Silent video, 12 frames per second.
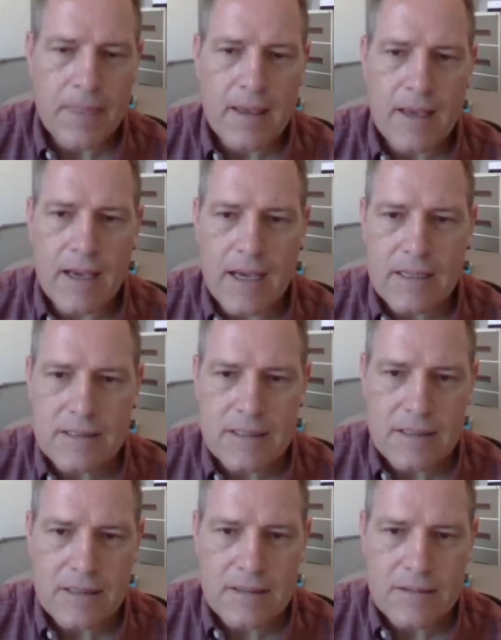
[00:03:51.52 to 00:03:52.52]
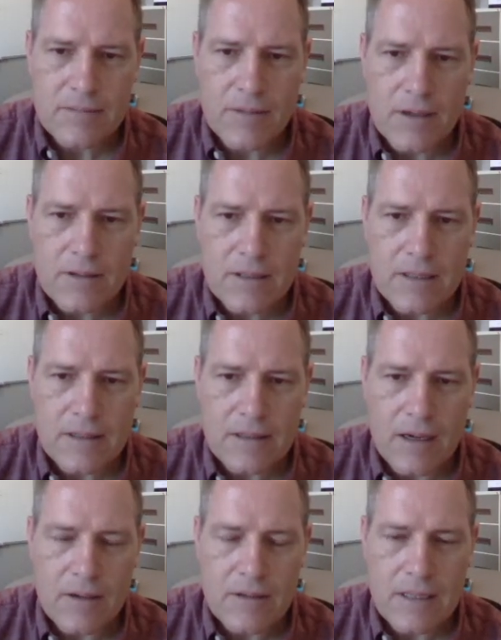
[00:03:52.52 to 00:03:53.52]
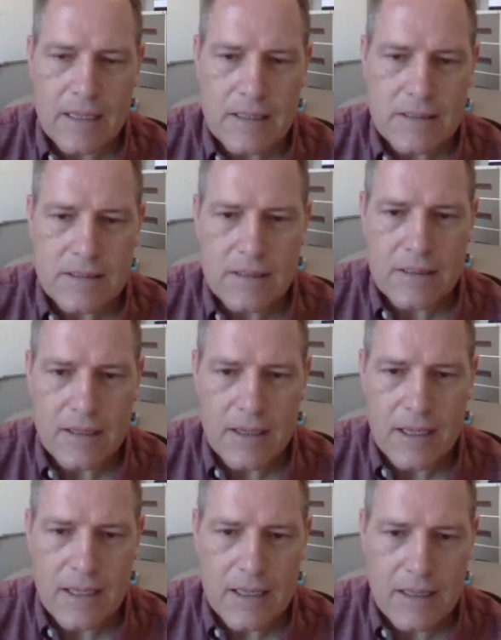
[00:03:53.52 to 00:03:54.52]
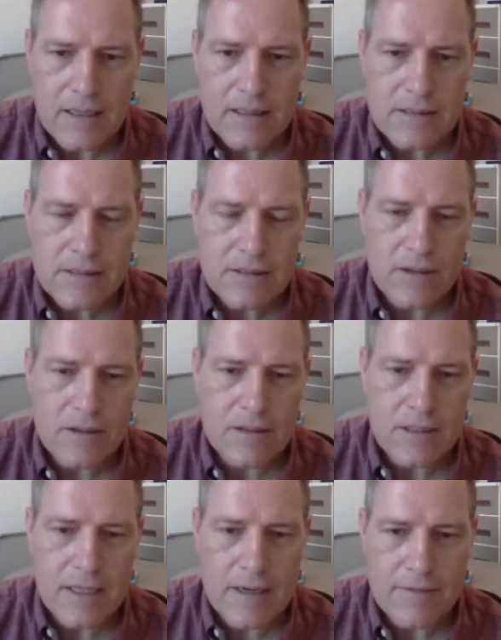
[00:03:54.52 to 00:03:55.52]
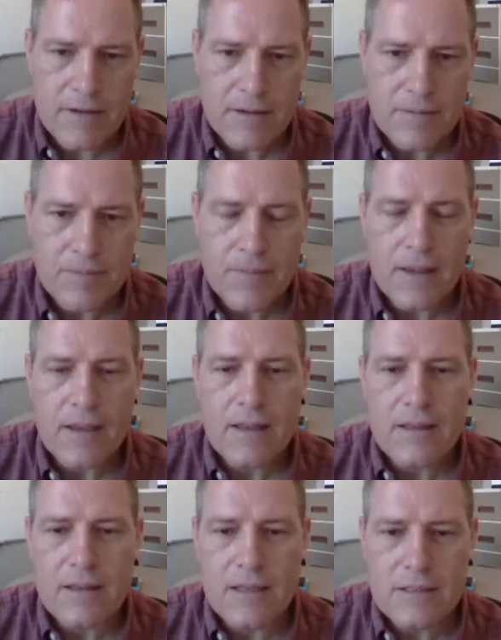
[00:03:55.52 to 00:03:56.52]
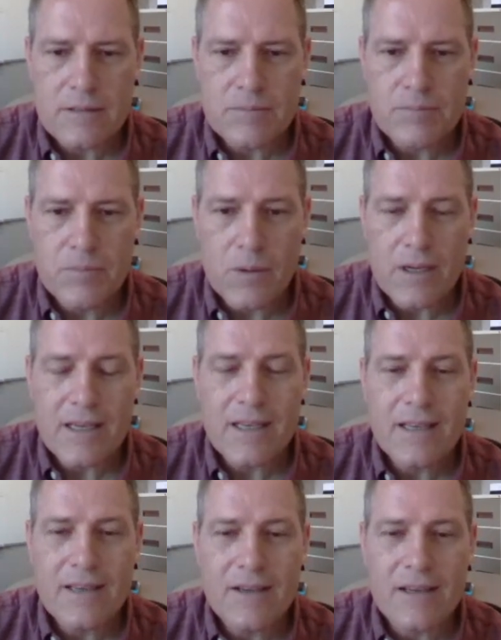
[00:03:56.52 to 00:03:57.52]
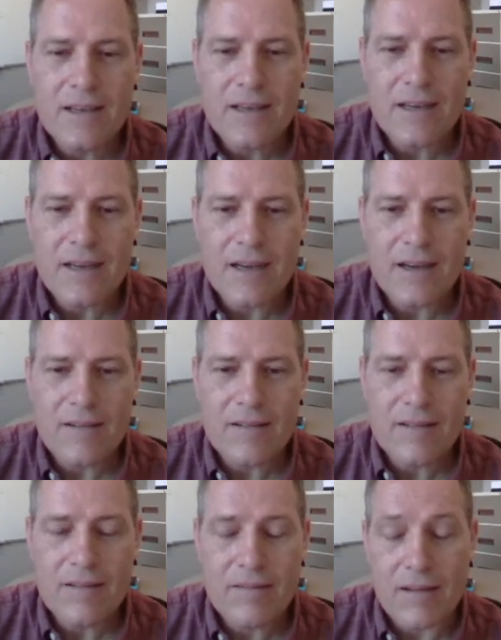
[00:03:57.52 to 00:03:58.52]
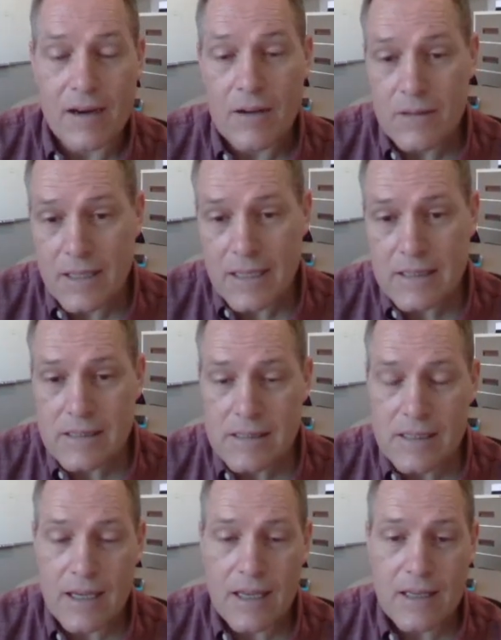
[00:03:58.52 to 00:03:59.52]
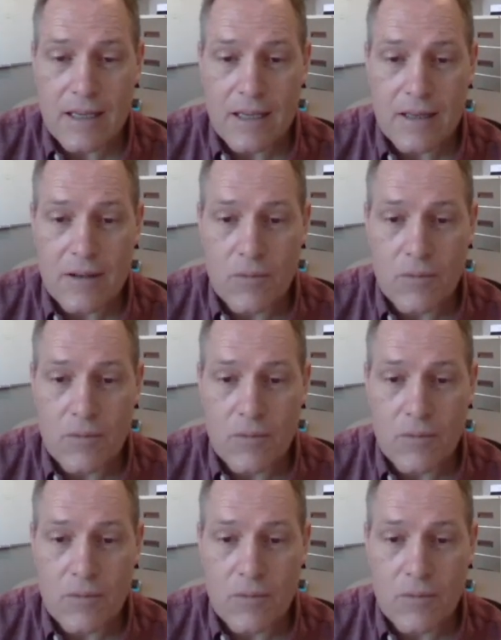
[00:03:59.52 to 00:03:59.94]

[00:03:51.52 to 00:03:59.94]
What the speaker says: As the motor rotates and the gears are driven, this pulley rotates and it